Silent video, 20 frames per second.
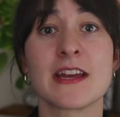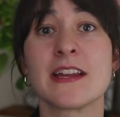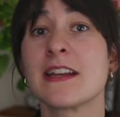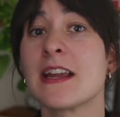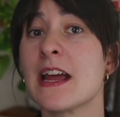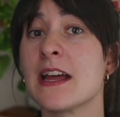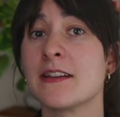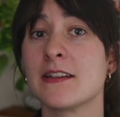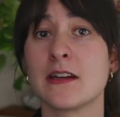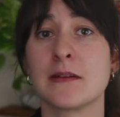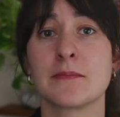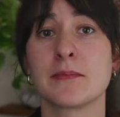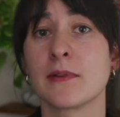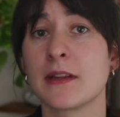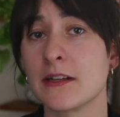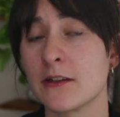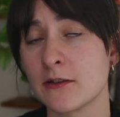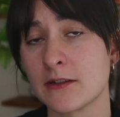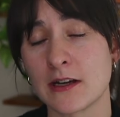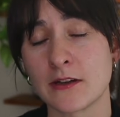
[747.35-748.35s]
that end up
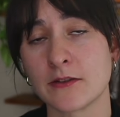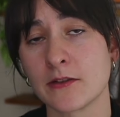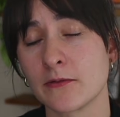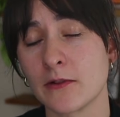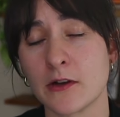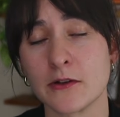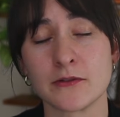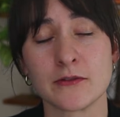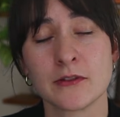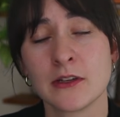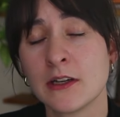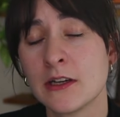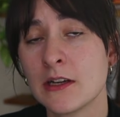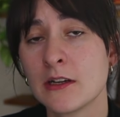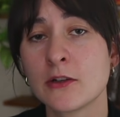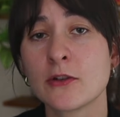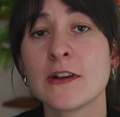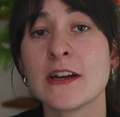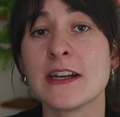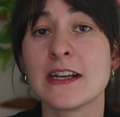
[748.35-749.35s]
later down the road
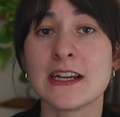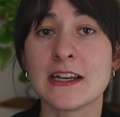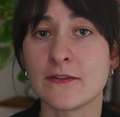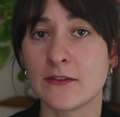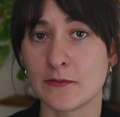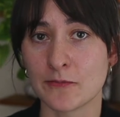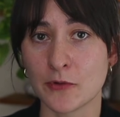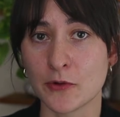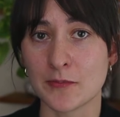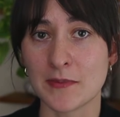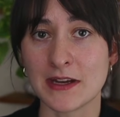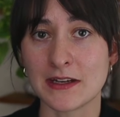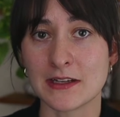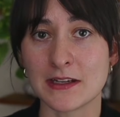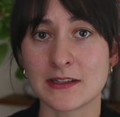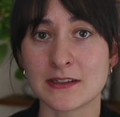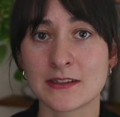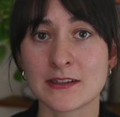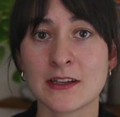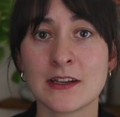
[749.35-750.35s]
creating even more
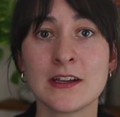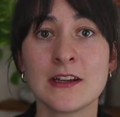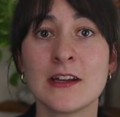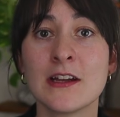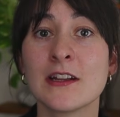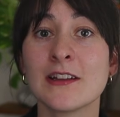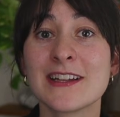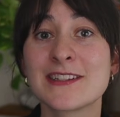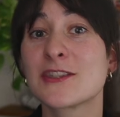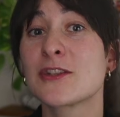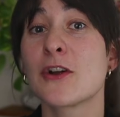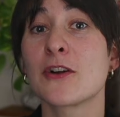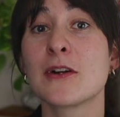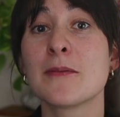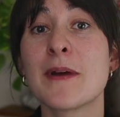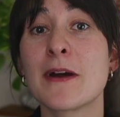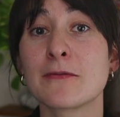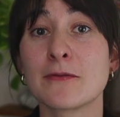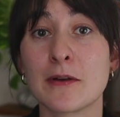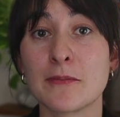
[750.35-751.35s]
maintenance. Let's talk
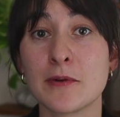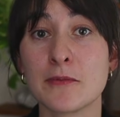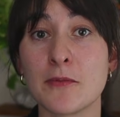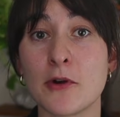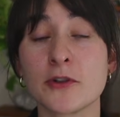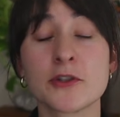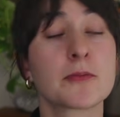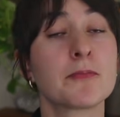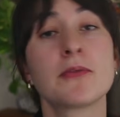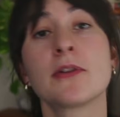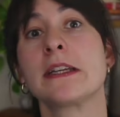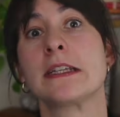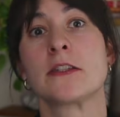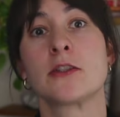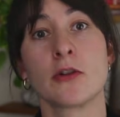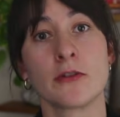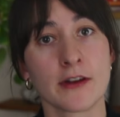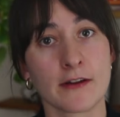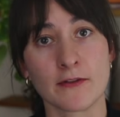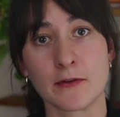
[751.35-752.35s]
about rubber mulch. Please
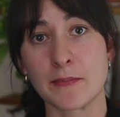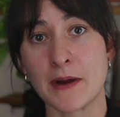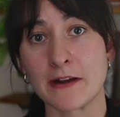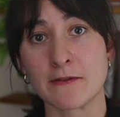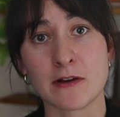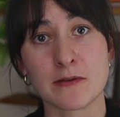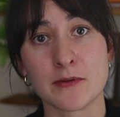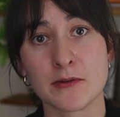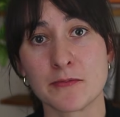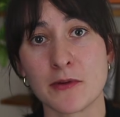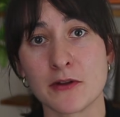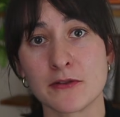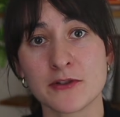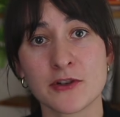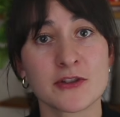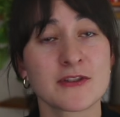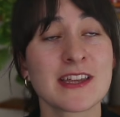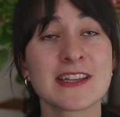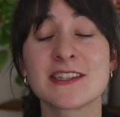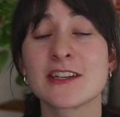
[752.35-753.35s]
don't ever buy rubber
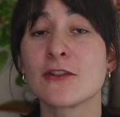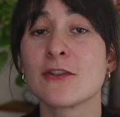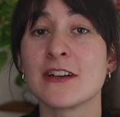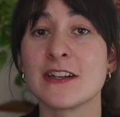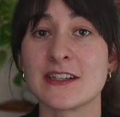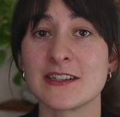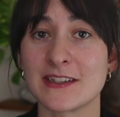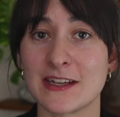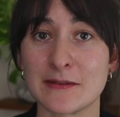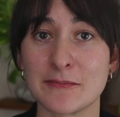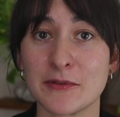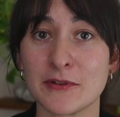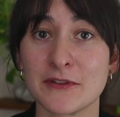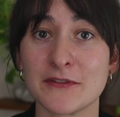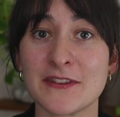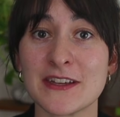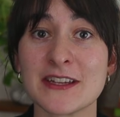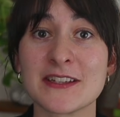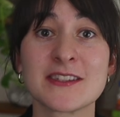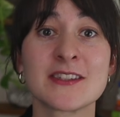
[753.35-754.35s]
mulch. That's a great example
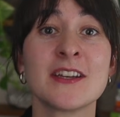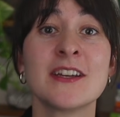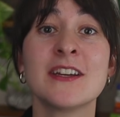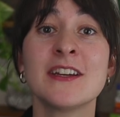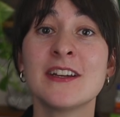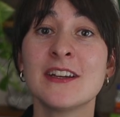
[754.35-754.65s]
of this.